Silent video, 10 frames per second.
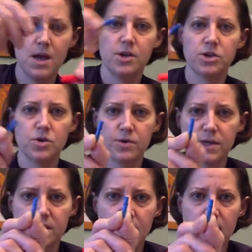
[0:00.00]
So
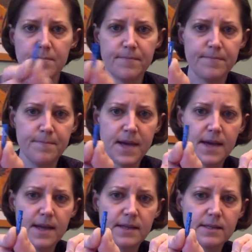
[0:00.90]
some
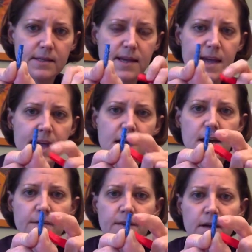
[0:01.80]
pegs
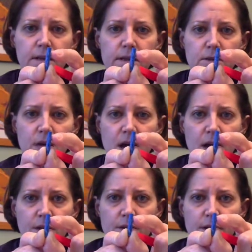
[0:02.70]
have a little
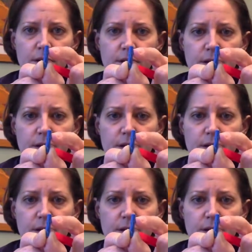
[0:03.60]
collar,